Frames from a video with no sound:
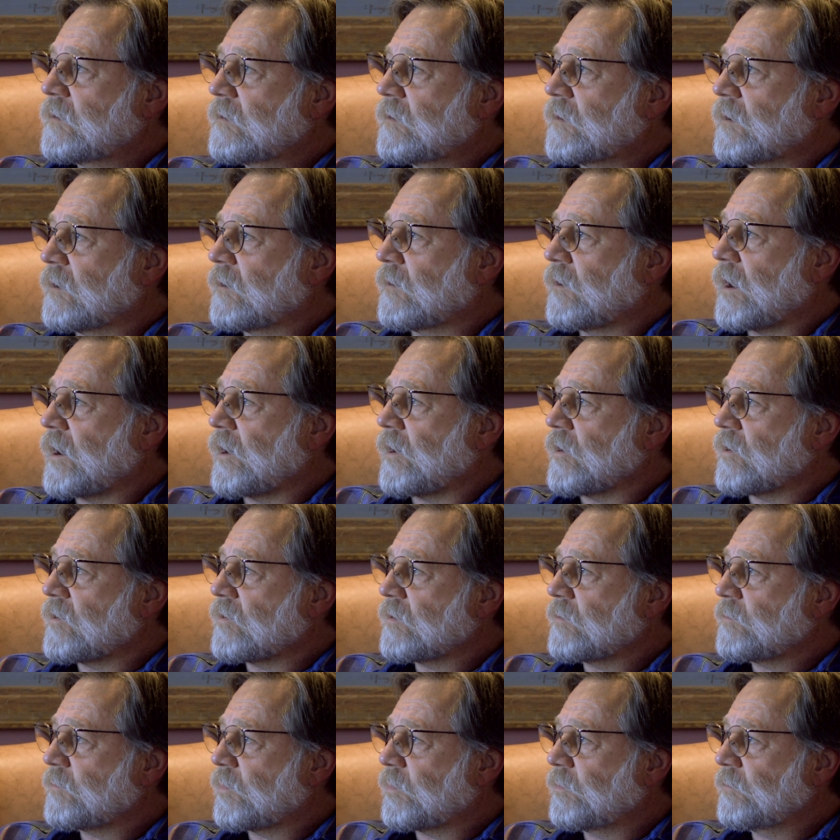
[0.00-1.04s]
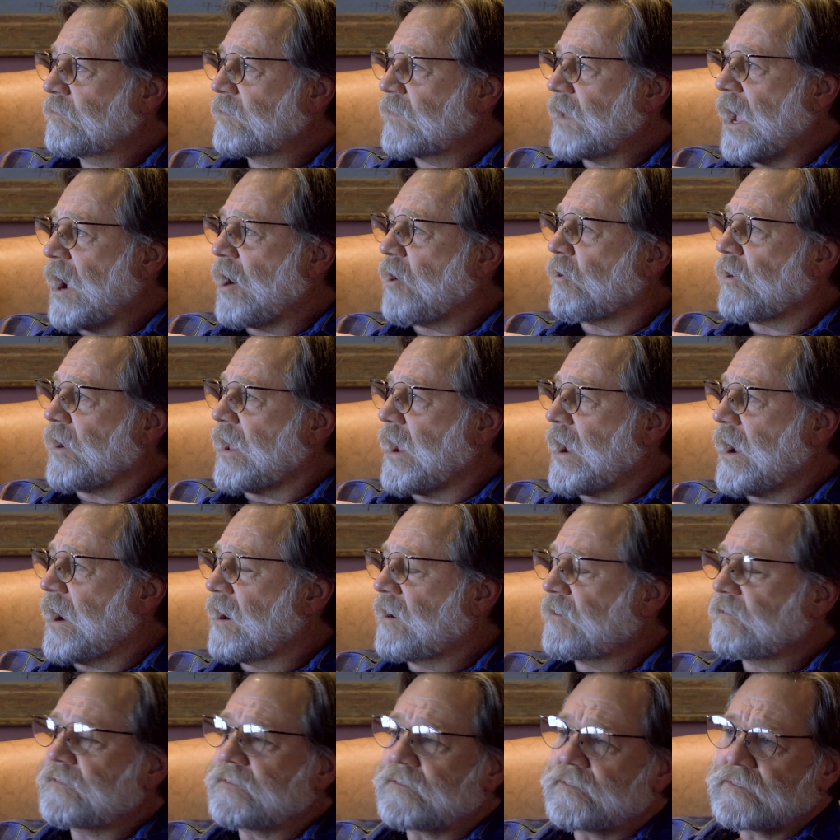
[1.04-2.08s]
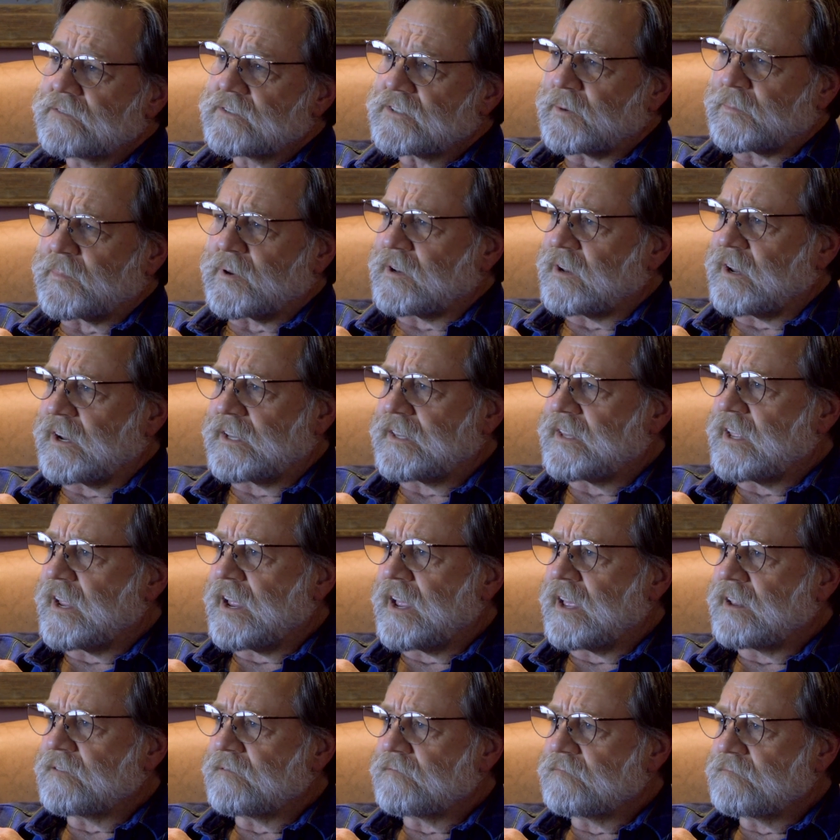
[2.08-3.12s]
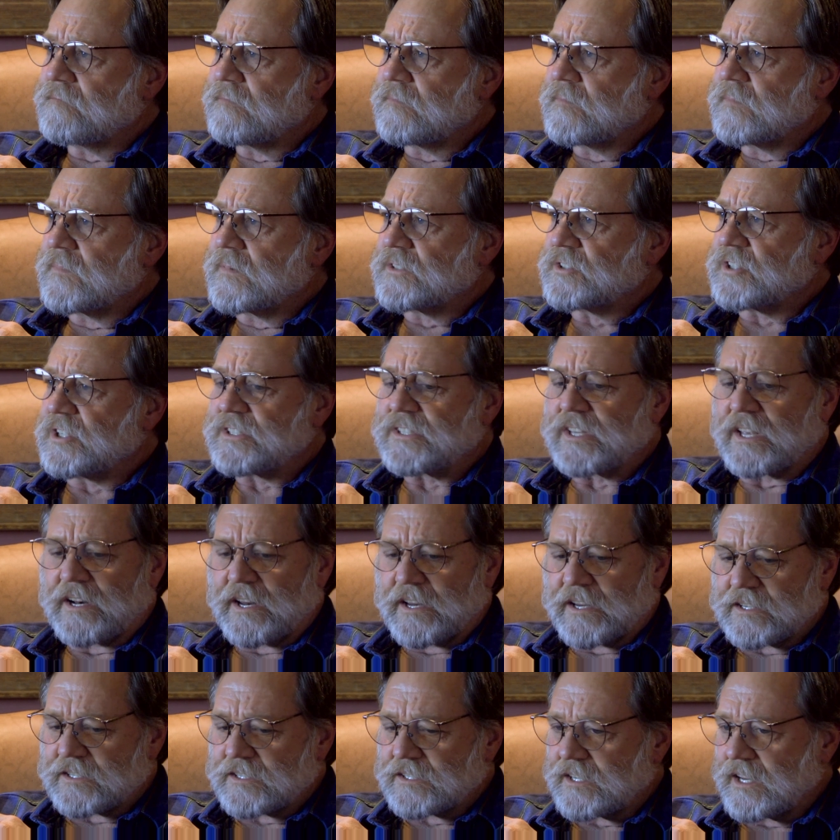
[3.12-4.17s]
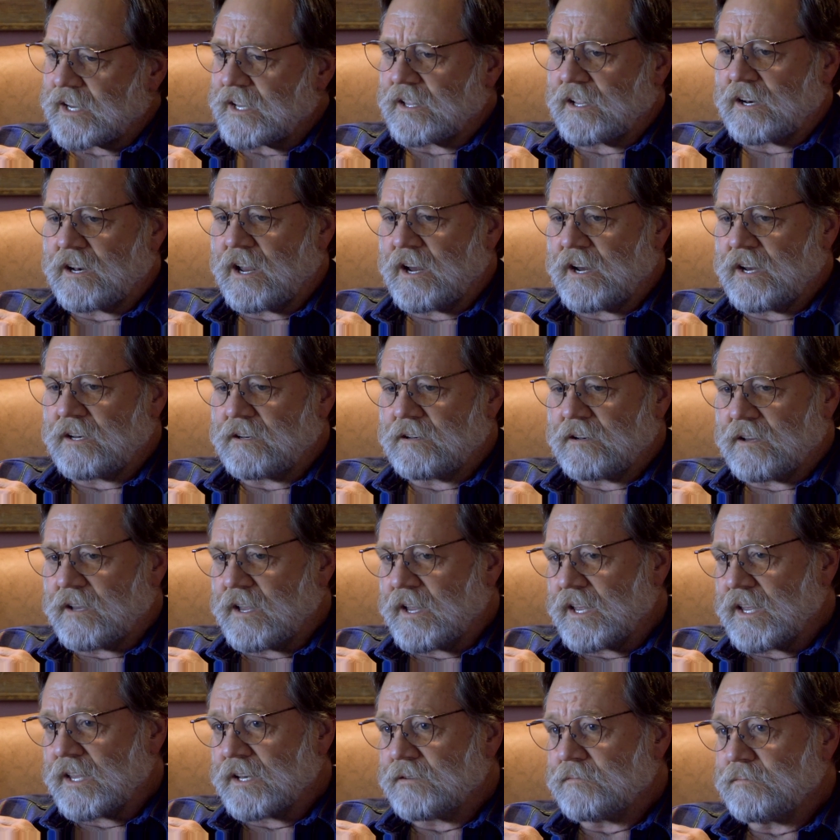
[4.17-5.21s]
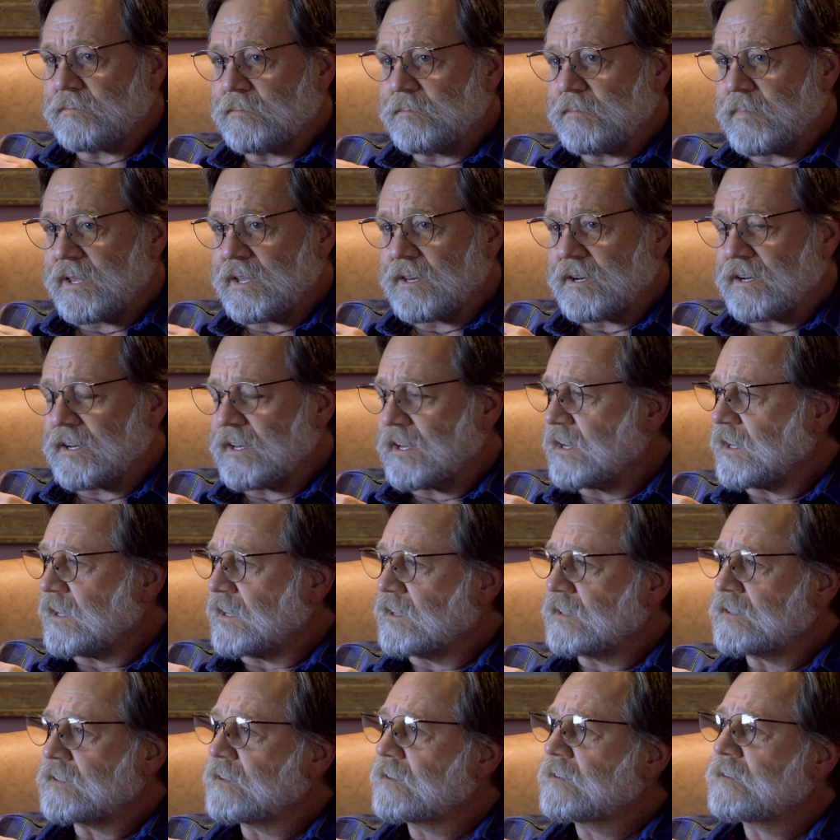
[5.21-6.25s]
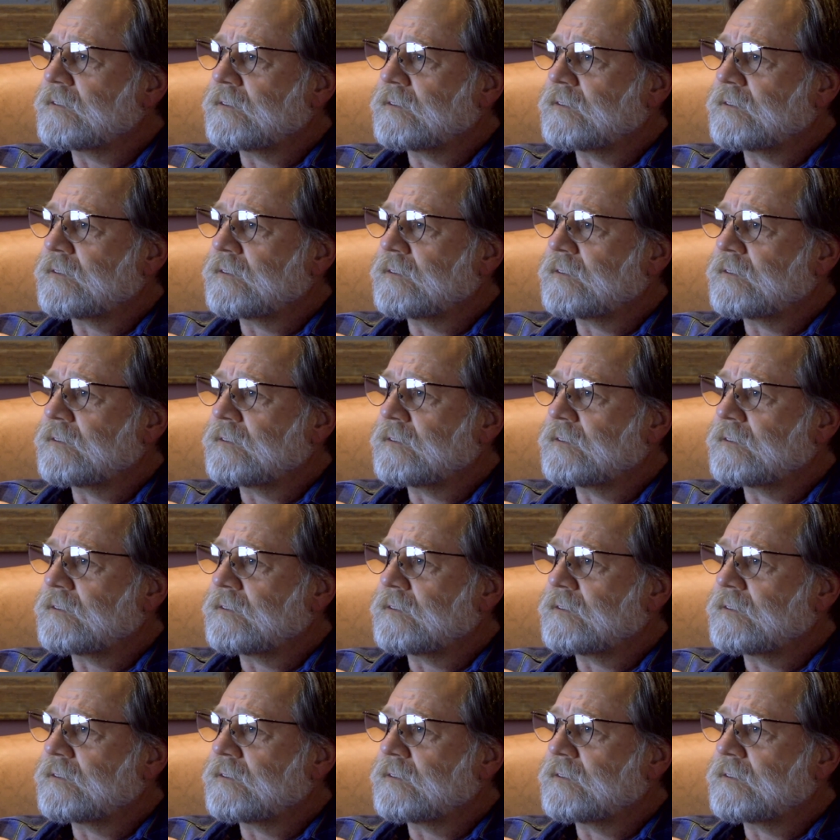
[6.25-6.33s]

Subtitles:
I don't know, hour and a half, something like that. She said I could stay the night, and being an idiot,